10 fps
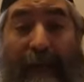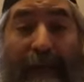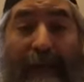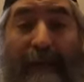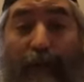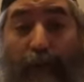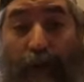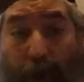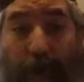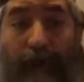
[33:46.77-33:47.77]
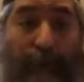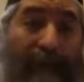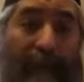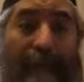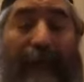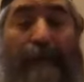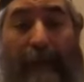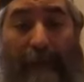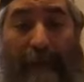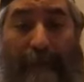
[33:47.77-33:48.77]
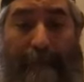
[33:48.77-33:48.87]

He stood on top of the mountain.